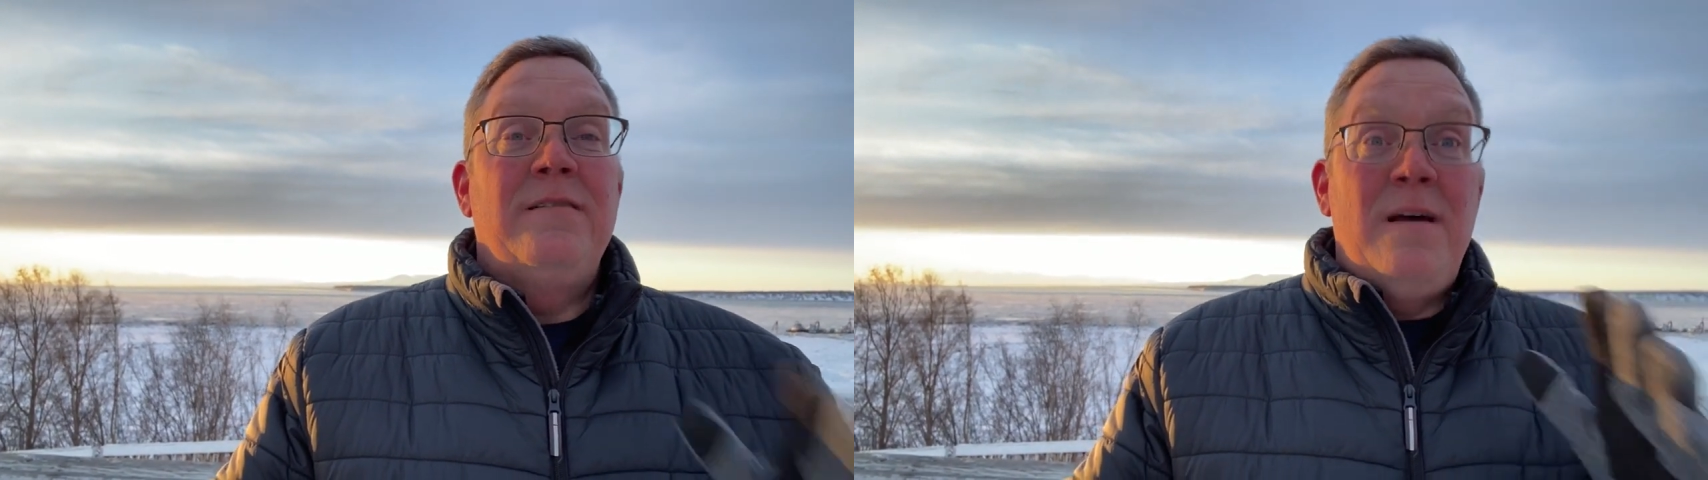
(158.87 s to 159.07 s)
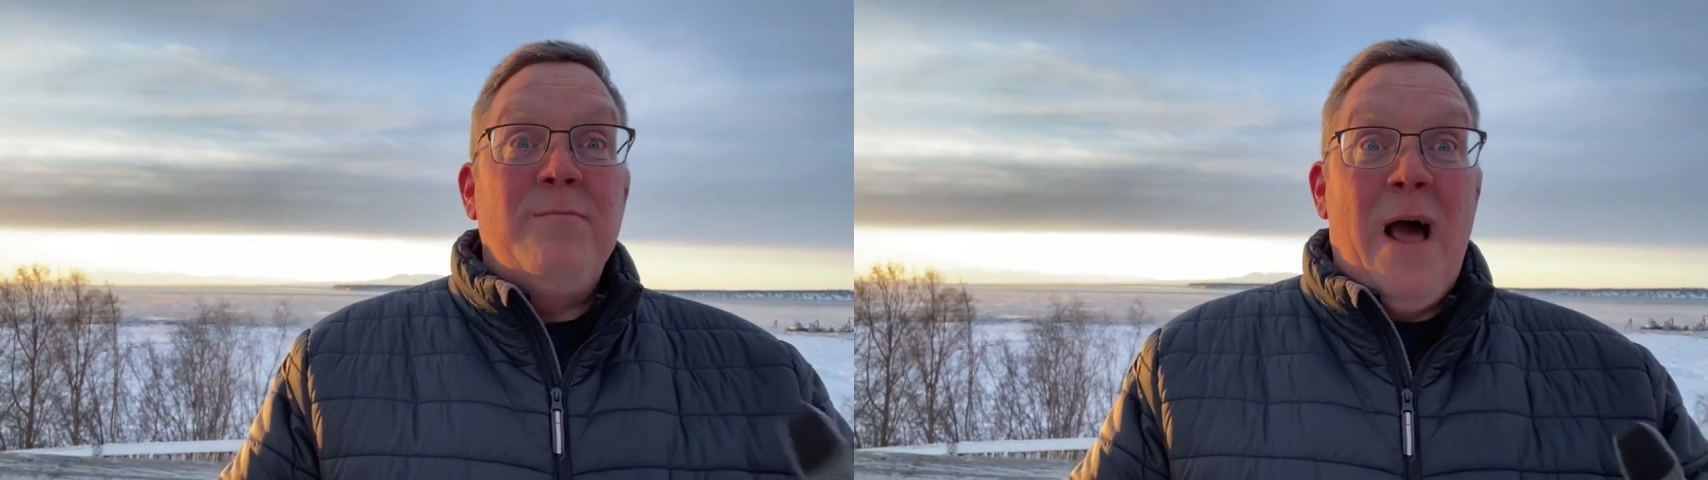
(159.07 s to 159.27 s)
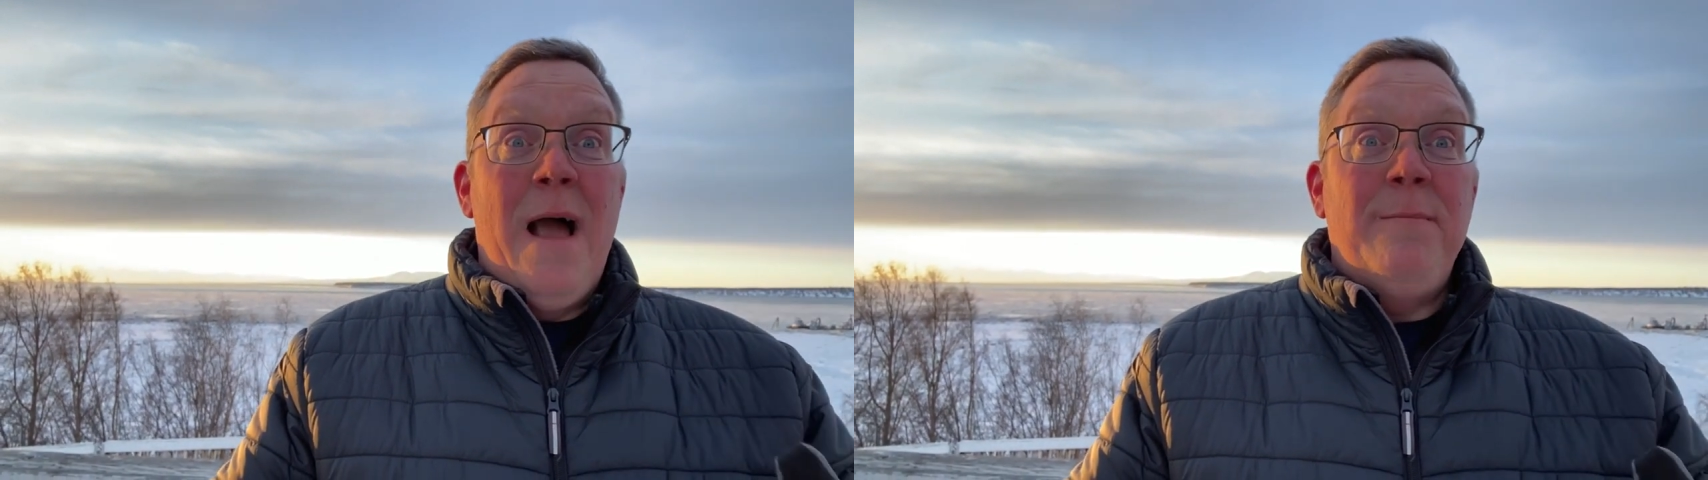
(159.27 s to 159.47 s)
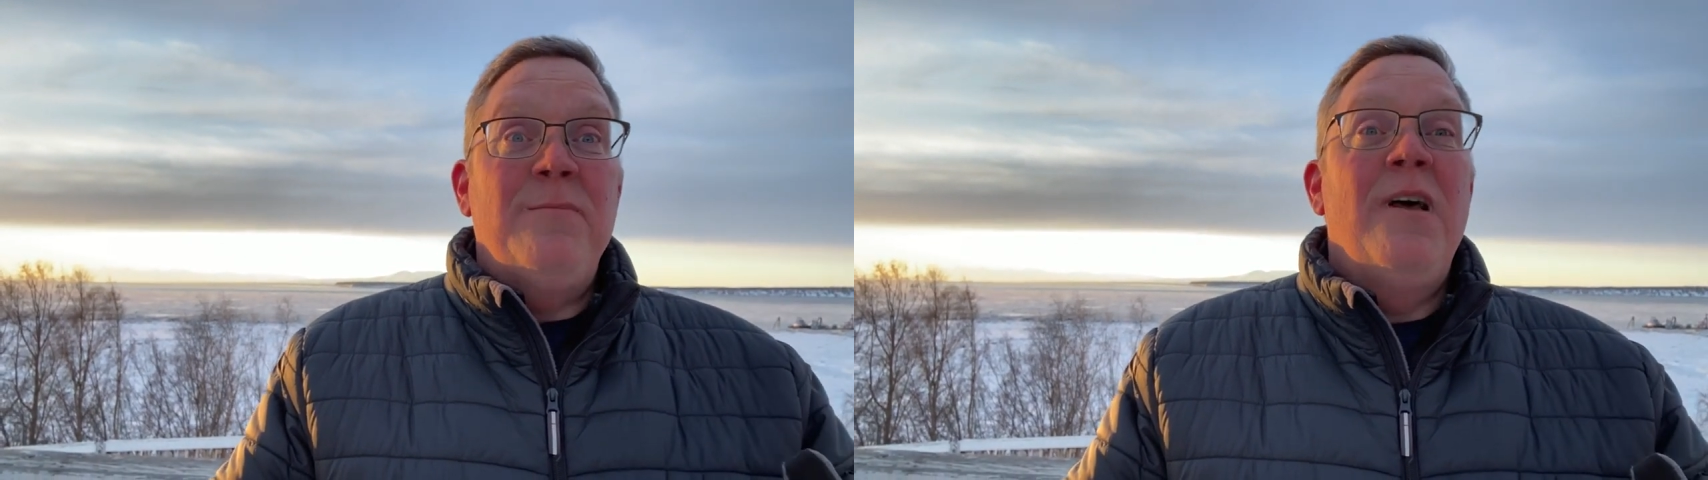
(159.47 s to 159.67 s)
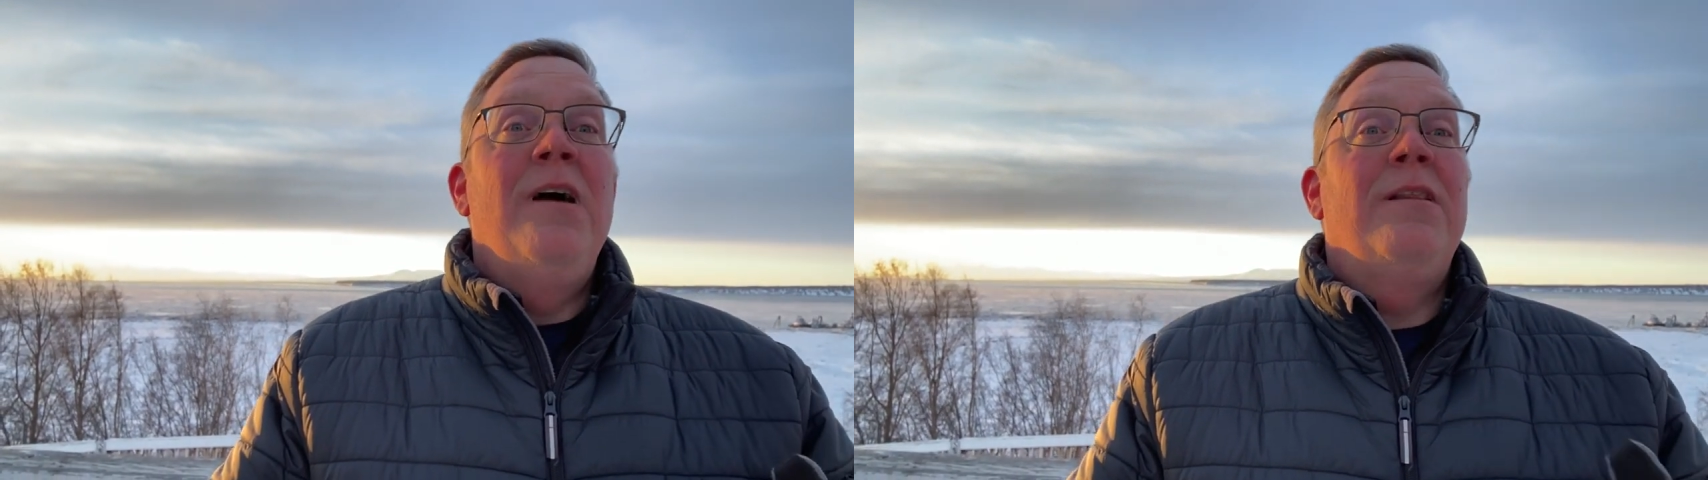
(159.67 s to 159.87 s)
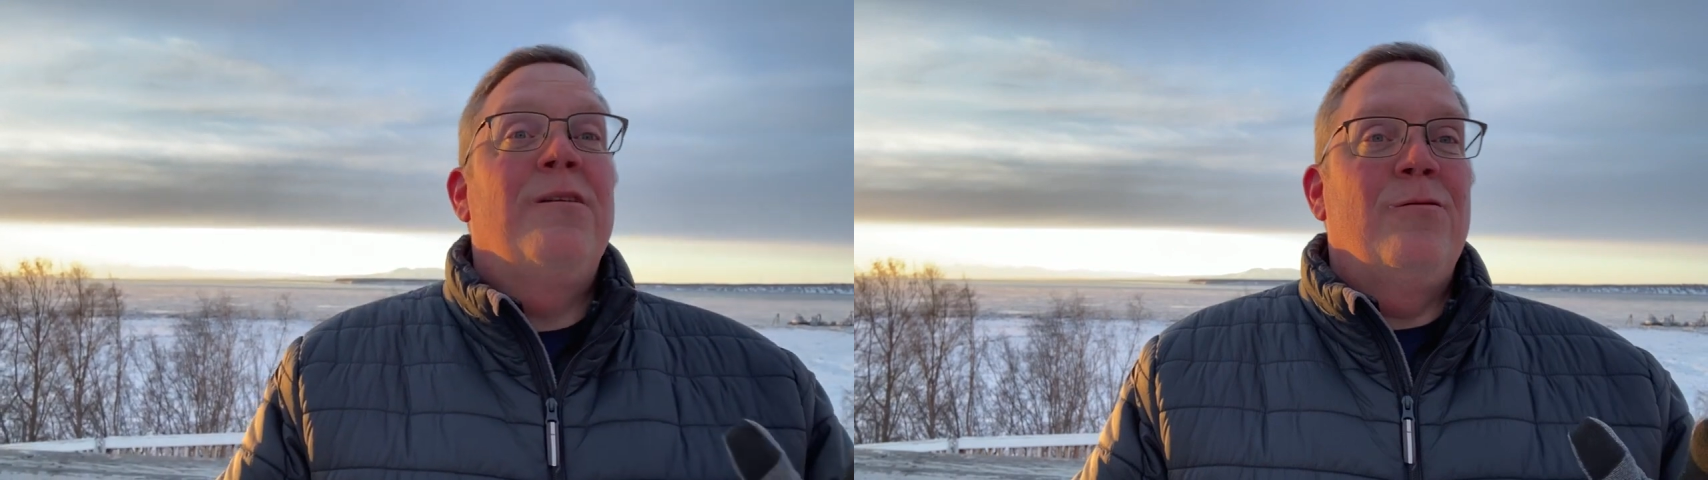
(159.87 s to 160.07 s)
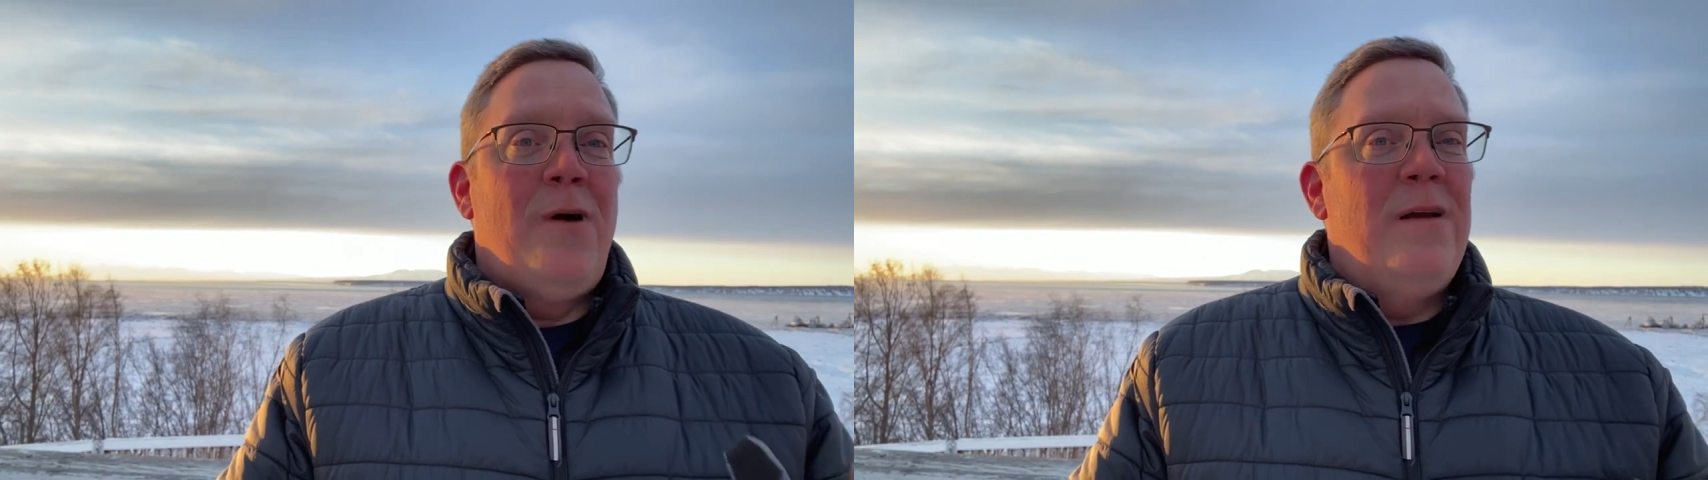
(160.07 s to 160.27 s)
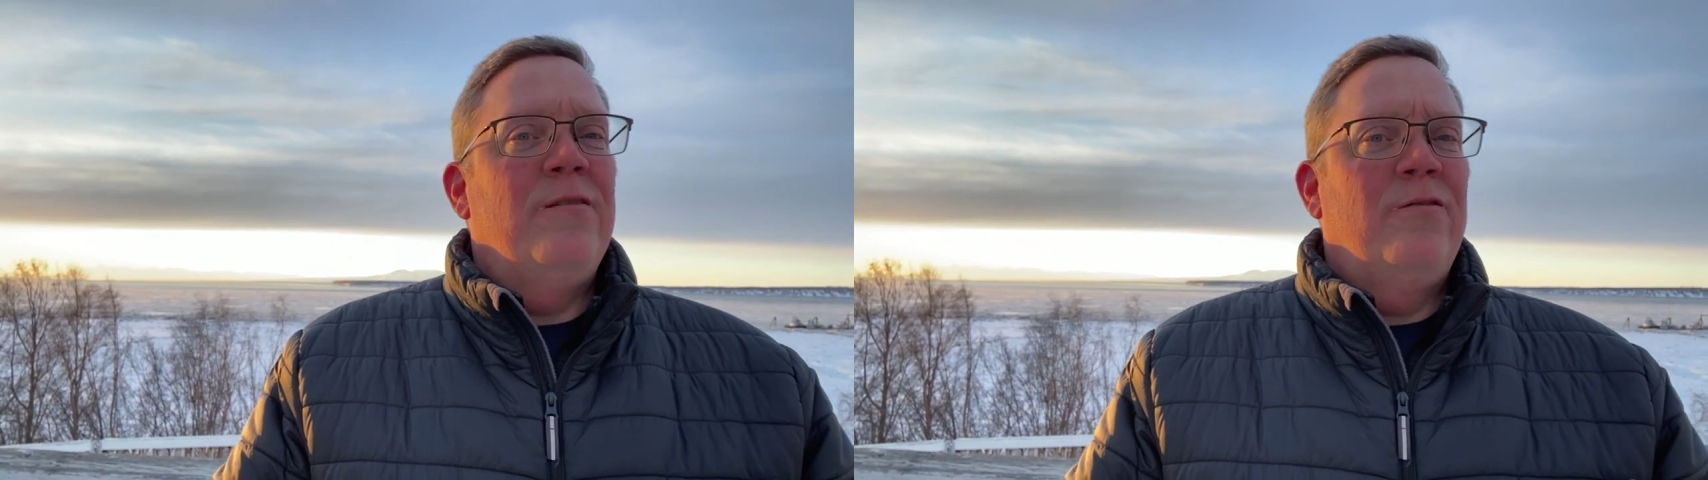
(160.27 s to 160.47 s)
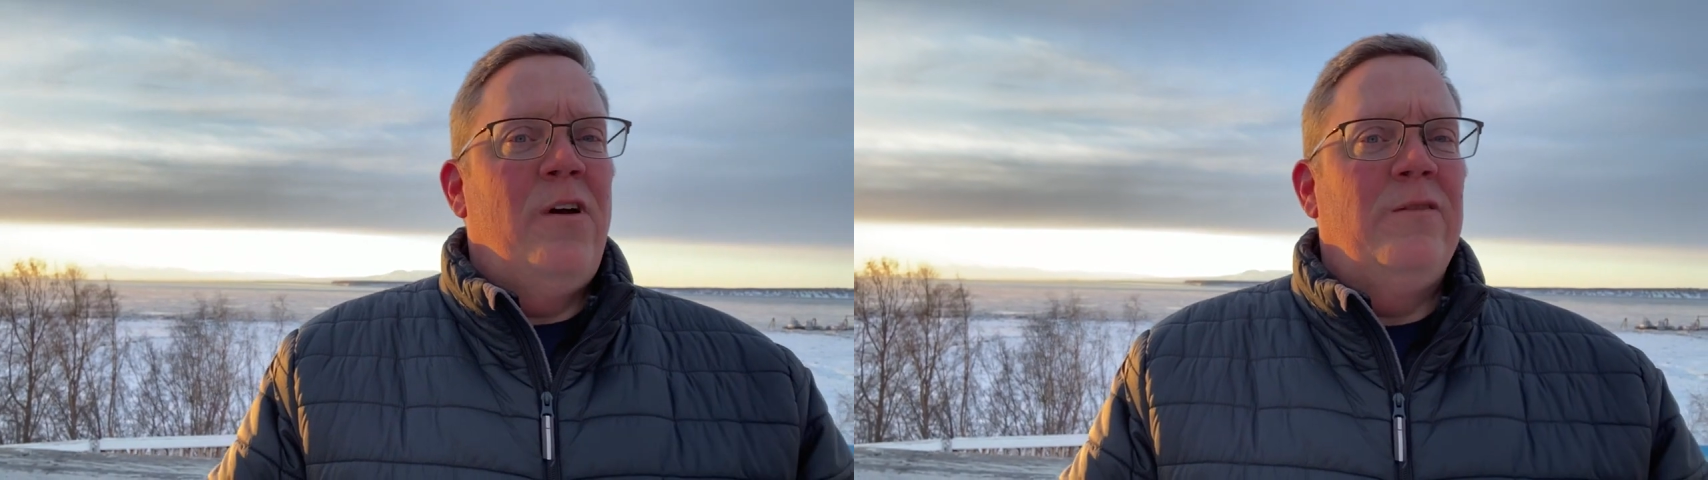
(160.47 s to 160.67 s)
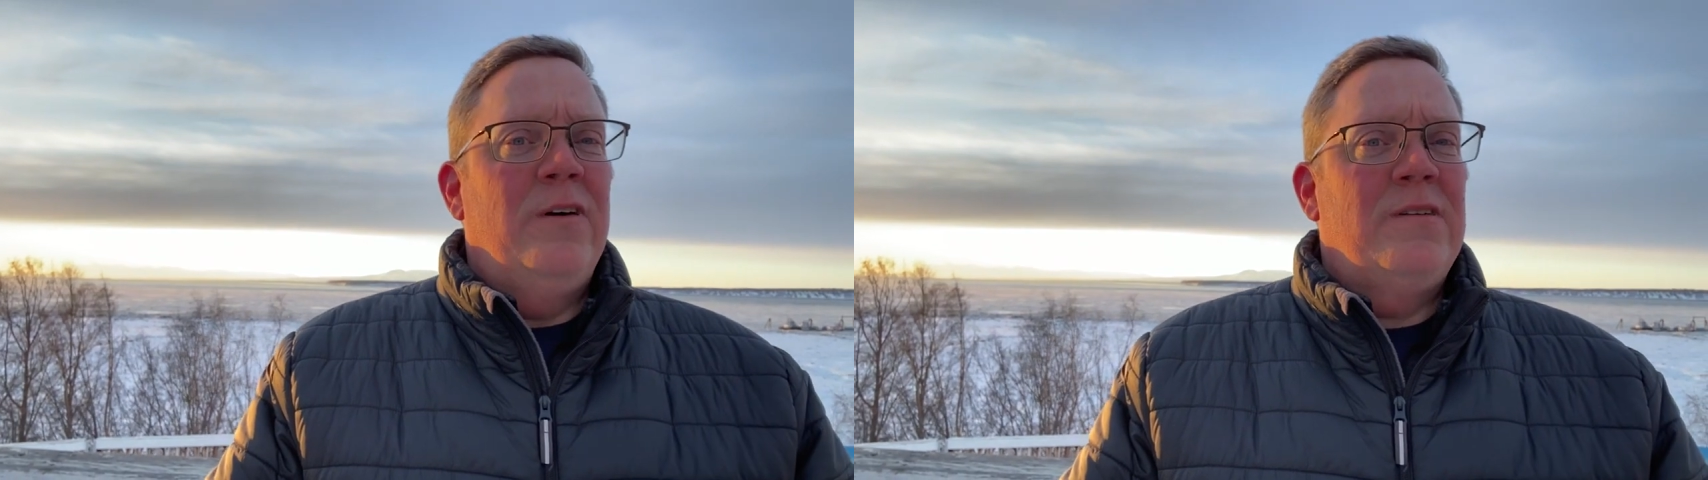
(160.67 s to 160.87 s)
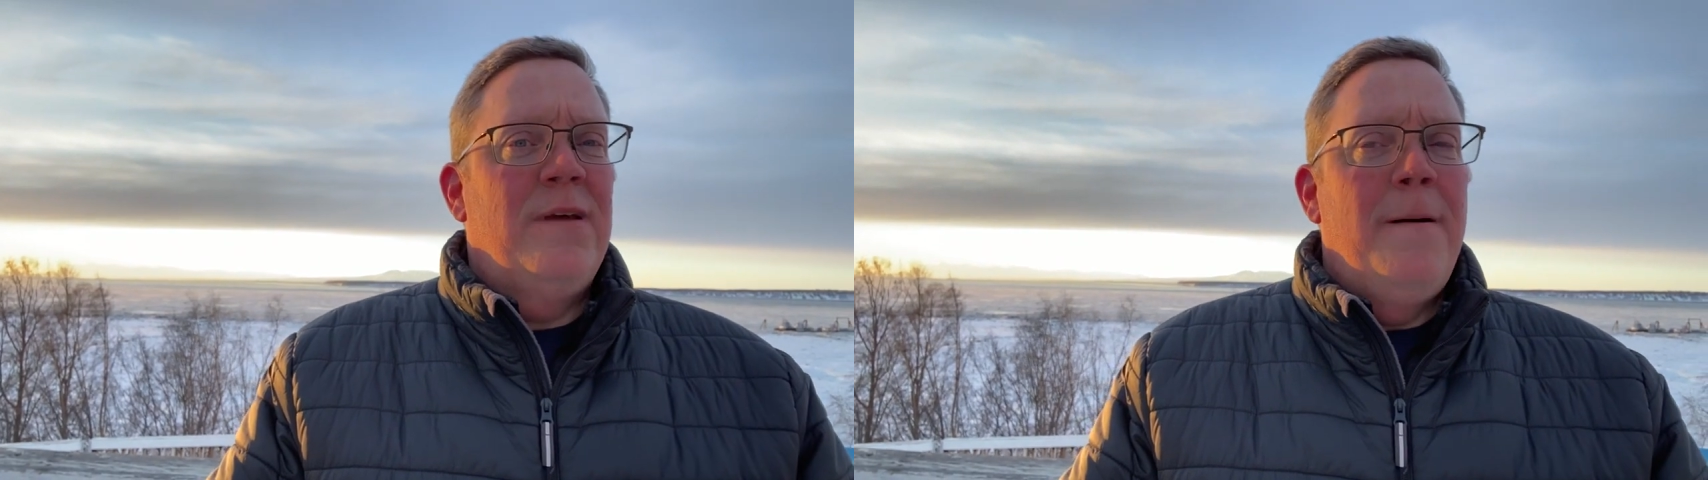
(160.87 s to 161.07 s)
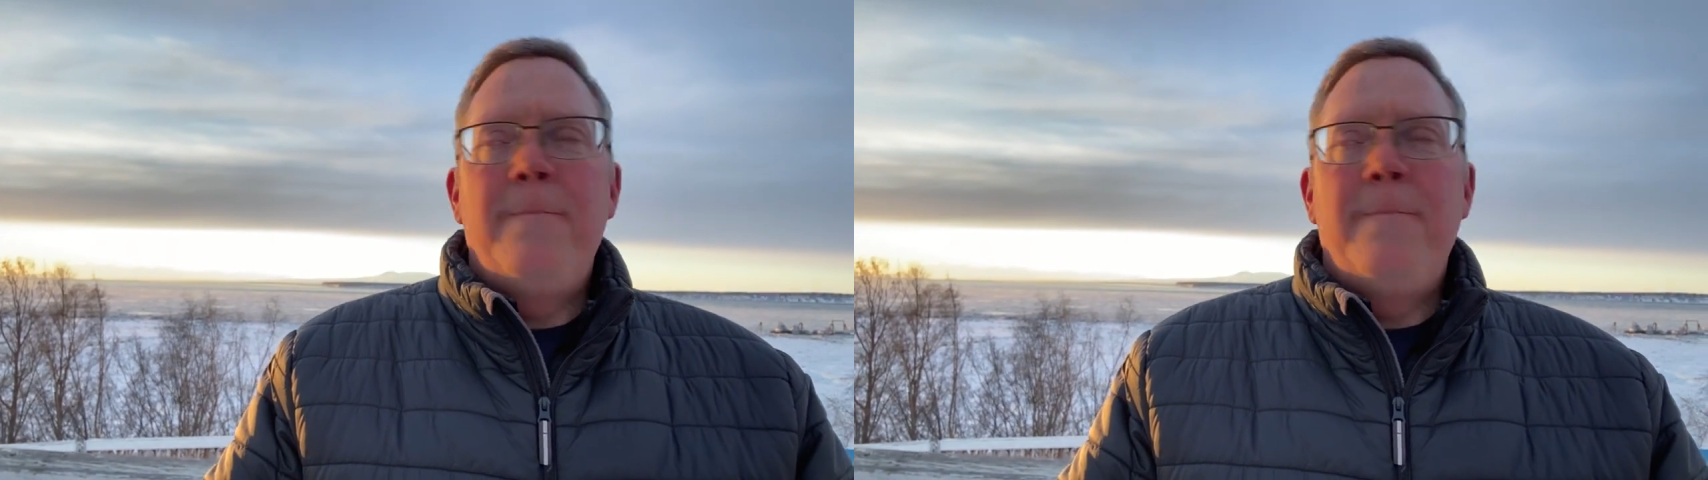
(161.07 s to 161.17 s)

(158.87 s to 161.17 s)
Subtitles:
Sometimes they're right in front of us.